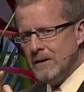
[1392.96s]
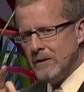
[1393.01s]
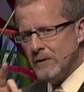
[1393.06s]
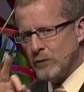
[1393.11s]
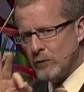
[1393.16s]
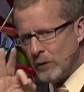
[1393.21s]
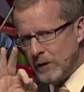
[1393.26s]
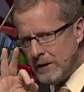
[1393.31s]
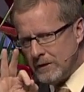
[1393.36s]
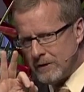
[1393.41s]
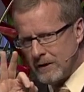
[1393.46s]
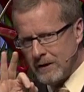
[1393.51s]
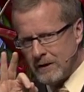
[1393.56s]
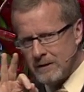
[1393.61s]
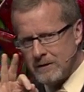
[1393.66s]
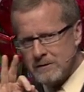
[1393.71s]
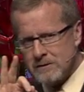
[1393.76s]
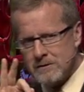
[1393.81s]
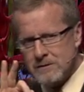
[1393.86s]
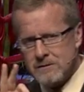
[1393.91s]
Three
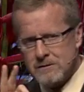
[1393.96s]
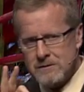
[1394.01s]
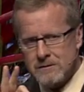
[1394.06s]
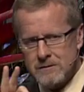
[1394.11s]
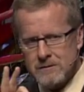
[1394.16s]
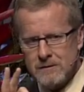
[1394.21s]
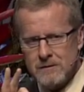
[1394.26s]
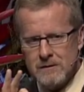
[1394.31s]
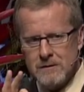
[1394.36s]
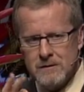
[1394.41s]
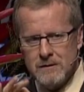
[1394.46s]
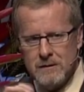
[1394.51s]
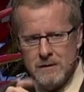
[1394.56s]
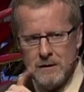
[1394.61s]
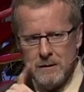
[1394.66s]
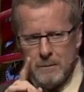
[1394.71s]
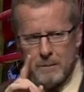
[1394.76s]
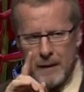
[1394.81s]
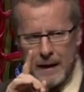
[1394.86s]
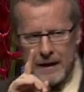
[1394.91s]
things
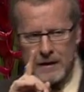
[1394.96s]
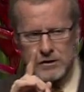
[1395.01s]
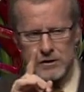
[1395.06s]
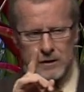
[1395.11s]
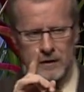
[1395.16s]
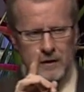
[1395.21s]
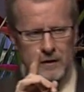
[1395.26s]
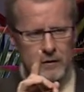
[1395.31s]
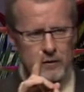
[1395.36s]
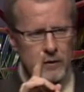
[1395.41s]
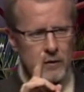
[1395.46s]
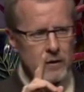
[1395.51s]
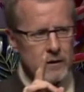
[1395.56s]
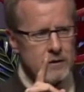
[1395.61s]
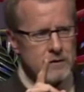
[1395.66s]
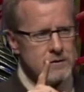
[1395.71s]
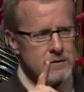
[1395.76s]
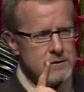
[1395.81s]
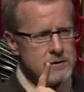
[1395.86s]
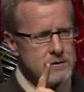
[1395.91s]
patient
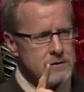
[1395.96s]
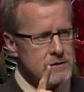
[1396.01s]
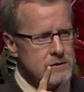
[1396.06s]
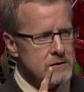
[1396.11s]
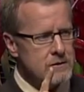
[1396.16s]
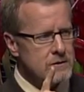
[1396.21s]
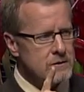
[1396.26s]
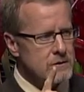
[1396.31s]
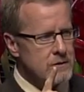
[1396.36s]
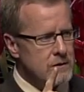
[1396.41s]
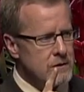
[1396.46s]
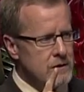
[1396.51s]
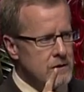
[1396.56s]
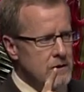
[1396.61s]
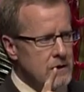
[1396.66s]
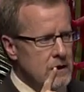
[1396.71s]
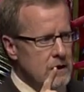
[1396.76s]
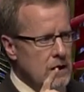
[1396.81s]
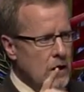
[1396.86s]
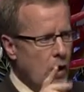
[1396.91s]
endurance,
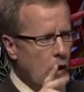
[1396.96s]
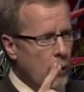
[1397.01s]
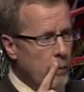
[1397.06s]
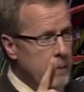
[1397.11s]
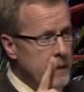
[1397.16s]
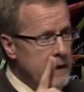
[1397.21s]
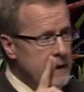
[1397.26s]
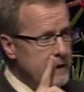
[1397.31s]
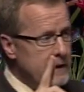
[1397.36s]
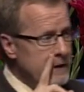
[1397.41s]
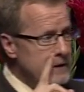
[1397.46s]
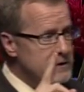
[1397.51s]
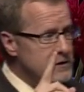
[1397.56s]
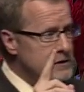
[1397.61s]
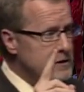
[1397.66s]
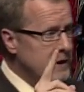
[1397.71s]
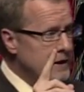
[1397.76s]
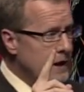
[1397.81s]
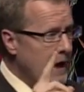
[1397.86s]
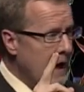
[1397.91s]
obedience
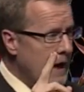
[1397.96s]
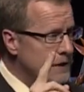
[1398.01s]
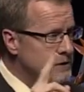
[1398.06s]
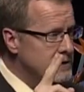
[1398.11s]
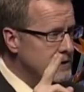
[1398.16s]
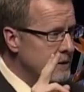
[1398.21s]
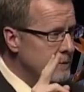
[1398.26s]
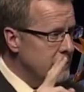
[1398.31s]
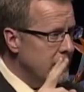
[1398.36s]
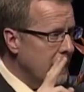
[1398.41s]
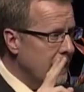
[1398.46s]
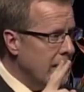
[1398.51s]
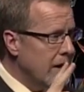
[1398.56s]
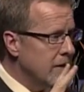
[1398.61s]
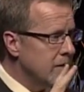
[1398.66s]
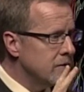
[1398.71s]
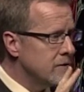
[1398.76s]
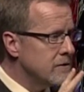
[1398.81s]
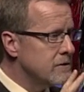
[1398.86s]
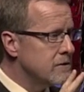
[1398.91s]
to God's
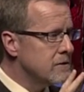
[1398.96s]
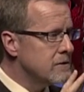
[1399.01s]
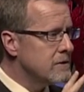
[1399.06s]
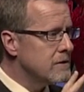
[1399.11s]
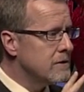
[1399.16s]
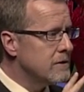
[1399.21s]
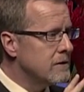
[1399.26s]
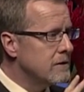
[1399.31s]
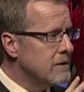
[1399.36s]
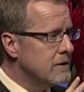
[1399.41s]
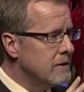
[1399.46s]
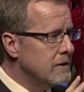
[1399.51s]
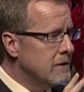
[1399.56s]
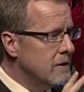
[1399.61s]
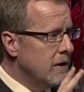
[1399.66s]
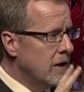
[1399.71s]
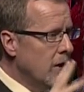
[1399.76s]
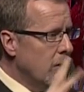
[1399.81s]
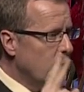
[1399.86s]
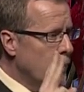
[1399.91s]
commands,
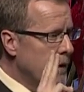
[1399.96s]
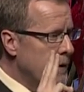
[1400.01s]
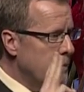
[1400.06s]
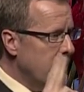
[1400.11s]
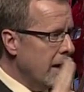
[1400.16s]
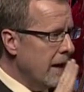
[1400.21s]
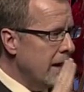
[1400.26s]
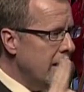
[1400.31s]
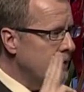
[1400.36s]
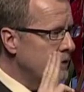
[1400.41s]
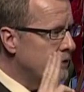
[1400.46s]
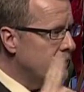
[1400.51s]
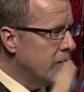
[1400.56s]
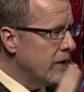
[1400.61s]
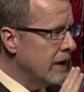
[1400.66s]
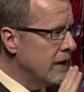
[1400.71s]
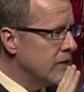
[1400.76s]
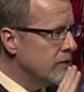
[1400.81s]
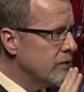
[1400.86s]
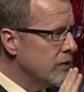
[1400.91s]
remain
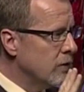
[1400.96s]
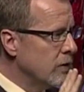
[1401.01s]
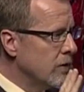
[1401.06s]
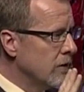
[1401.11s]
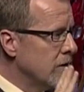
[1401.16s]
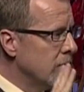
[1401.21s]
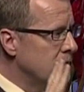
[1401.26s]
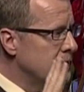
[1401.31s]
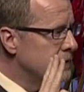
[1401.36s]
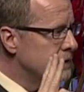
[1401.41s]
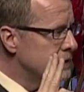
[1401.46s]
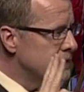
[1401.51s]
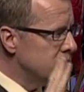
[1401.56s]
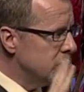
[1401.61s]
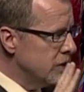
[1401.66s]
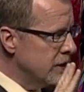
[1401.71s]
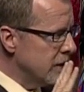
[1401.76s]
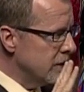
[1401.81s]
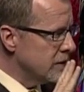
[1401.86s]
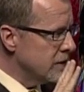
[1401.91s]
faithful to
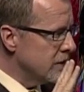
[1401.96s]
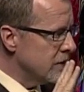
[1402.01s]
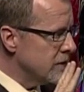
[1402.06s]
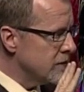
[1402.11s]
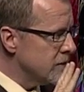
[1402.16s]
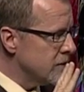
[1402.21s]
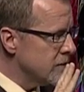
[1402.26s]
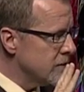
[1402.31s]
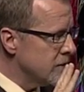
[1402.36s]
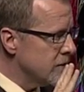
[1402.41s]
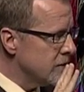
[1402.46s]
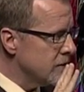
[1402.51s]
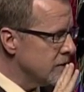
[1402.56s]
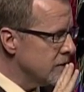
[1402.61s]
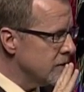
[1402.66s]
Jesus.